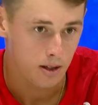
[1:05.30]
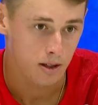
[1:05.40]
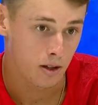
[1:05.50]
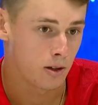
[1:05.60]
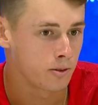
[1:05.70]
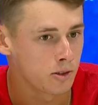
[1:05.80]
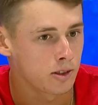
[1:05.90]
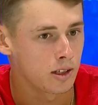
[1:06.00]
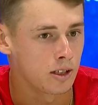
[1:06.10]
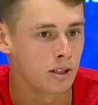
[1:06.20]
Yeah,
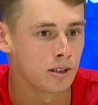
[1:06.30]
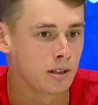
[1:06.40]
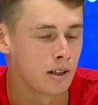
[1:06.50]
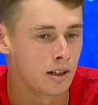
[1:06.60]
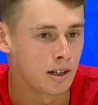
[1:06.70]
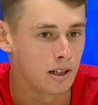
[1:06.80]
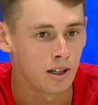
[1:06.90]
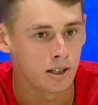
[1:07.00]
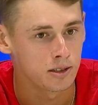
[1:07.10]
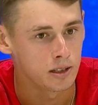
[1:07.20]
obviously
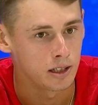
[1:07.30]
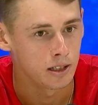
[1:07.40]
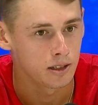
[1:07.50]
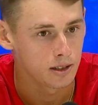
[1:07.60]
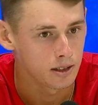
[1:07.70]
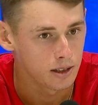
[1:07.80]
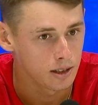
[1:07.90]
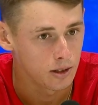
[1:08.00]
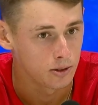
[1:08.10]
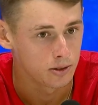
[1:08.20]
last year
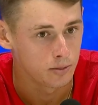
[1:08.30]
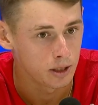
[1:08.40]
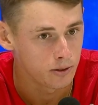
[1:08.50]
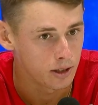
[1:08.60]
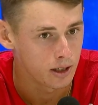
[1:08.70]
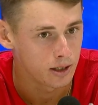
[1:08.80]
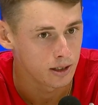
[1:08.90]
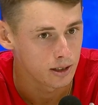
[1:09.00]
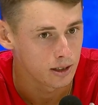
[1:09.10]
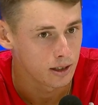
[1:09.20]
it was a bit of a
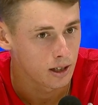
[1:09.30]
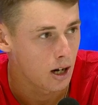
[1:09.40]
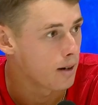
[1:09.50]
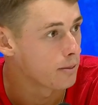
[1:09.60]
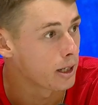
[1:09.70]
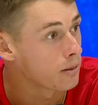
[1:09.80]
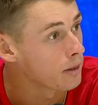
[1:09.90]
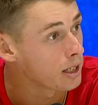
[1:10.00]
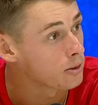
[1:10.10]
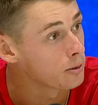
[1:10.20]
heartbreaking
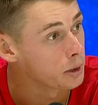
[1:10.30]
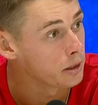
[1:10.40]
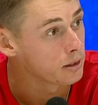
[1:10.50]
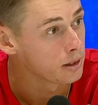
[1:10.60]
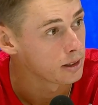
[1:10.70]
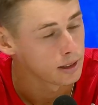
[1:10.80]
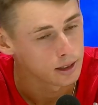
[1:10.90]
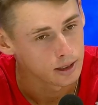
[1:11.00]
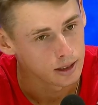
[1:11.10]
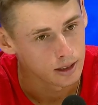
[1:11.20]
match for me.
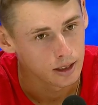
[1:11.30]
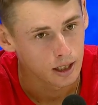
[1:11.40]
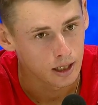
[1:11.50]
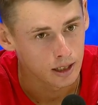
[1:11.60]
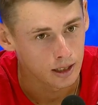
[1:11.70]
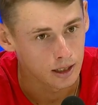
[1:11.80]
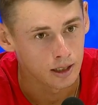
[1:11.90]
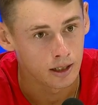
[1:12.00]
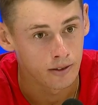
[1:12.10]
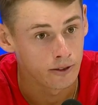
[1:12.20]

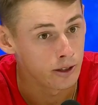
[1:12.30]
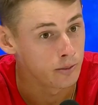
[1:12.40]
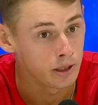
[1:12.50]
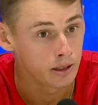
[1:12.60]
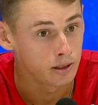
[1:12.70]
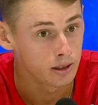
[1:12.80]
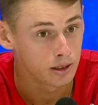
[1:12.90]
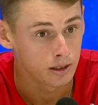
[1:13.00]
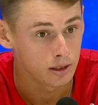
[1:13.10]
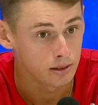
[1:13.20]
A very big
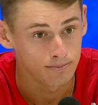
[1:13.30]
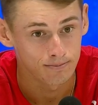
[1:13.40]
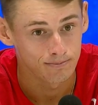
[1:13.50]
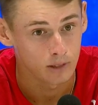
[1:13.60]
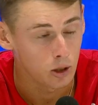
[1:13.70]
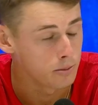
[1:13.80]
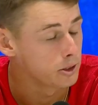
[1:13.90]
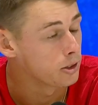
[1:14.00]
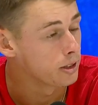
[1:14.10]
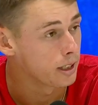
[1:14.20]

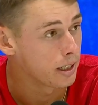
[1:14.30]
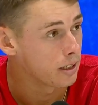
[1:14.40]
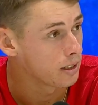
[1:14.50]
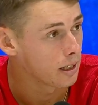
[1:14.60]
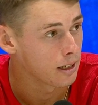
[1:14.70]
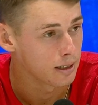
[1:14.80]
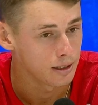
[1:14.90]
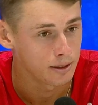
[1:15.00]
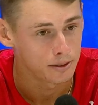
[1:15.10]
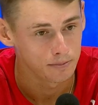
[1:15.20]
opportunity,
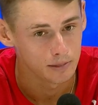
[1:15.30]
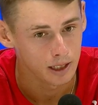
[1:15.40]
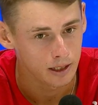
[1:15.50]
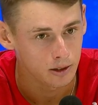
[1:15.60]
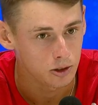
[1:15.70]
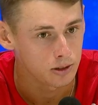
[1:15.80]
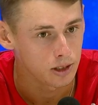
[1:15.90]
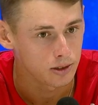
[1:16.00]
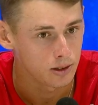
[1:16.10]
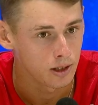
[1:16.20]
leading two
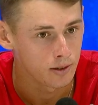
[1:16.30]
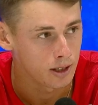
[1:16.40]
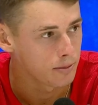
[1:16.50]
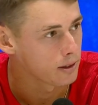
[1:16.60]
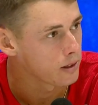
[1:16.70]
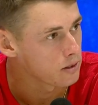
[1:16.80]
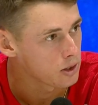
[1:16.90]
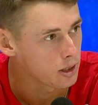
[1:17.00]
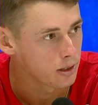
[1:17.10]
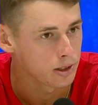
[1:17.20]
sets to love up against
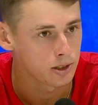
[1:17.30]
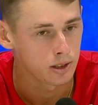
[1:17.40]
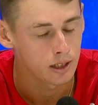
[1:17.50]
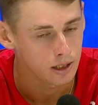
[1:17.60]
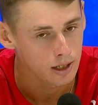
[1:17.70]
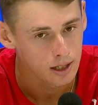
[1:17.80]
Cilic, and then